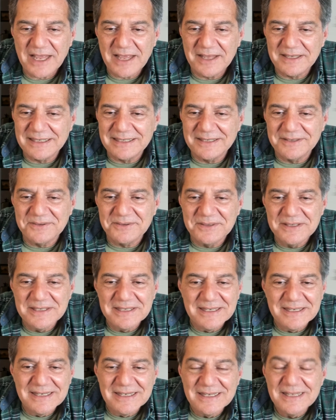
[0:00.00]
Yeah,
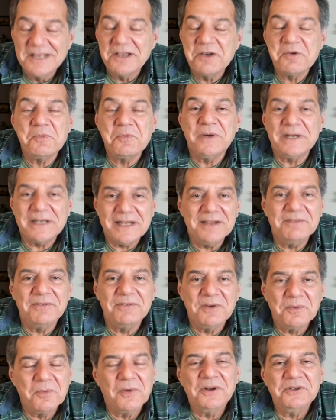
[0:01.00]

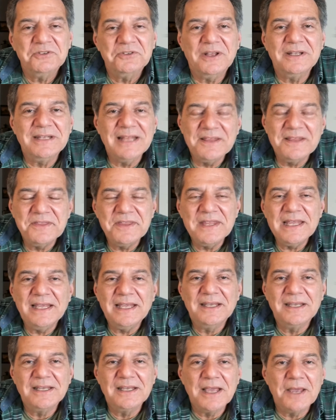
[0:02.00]
whatever works on that thing.